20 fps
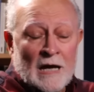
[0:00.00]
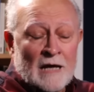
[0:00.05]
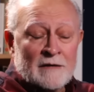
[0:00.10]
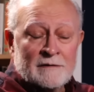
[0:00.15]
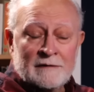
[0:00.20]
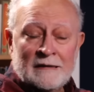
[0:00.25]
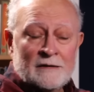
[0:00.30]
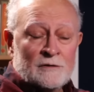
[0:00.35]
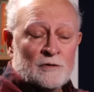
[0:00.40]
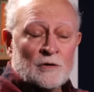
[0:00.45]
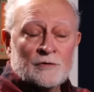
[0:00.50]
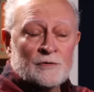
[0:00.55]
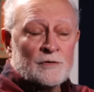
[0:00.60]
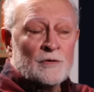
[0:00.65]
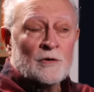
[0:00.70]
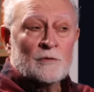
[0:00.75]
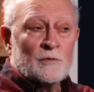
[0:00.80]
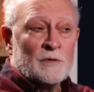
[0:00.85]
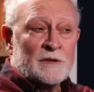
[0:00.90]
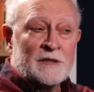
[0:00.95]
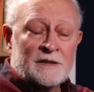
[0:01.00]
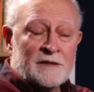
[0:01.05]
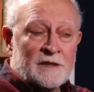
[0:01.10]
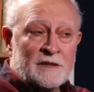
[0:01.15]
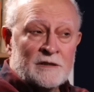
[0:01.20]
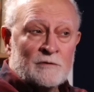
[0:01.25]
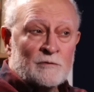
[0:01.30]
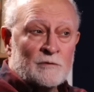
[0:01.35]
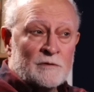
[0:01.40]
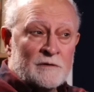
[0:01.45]
I really don't know whether
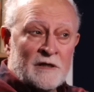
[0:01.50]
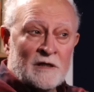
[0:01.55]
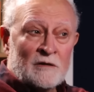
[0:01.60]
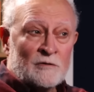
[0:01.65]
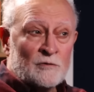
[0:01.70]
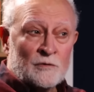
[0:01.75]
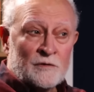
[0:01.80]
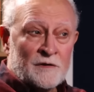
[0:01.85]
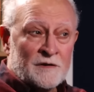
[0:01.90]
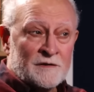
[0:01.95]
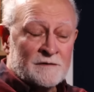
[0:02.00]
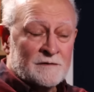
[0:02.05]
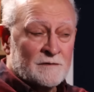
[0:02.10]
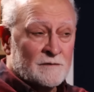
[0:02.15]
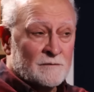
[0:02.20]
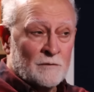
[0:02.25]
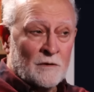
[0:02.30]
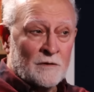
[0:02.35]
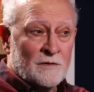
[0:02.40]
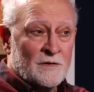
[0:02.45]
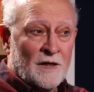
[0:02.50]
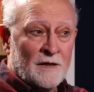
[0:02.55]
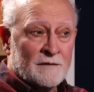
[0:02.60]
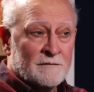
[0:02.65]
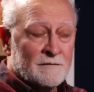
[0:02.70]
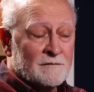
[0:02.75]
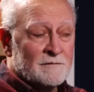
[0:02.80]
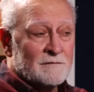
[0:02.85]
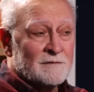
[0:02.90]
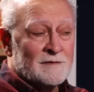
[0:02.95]
they'll do this or
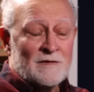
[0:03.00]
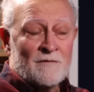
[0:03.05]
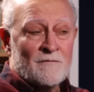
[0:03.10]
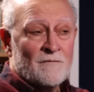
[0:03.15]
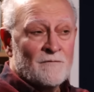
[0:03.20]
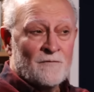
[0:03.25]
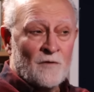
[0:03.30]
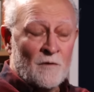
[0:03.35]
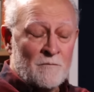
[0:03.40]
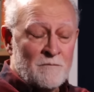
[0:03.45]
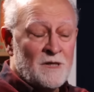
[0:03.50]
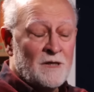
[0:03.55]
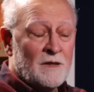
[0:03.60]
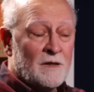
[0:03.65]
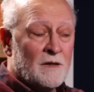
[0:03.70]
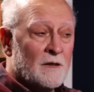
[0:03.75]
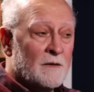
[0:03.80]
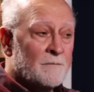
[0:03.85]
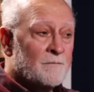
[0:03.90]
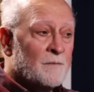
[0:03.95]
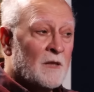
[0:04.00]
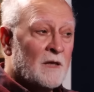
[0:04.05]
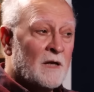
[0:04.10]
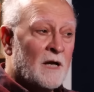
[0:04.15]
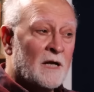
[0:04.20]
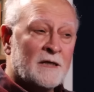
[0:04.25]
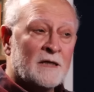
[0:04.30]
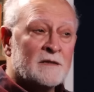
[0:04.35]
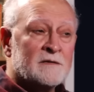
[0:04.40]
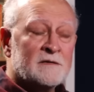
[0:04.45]
not. See, for me,
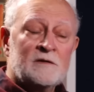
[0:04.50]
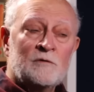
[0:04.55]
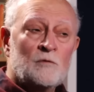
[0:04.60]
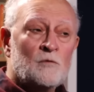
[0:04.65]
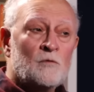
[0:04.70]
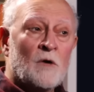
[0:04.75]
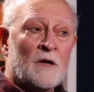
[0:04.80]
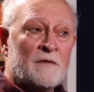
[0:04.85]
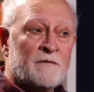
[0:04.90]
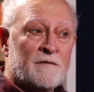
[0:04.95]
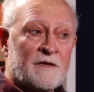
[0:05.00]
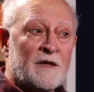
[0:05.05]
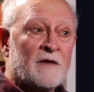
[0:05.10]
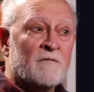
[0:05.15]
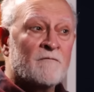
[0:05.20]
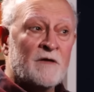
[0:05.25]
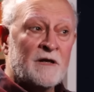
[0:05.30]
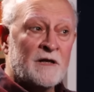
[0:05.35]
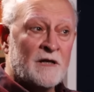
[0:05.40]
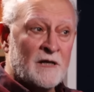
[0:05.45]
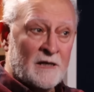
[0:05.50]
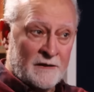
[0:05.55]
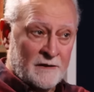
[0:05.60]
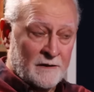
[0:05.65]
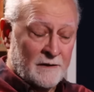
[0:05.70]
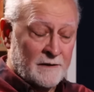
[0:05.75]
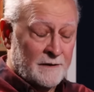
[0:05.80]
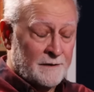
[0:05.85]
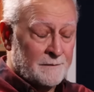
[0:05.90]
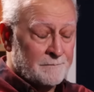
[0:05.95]
I can see one thing very
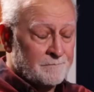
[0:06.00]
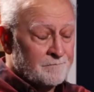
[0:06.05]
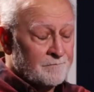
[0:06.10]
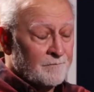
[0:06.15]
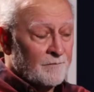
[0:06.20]
clearly.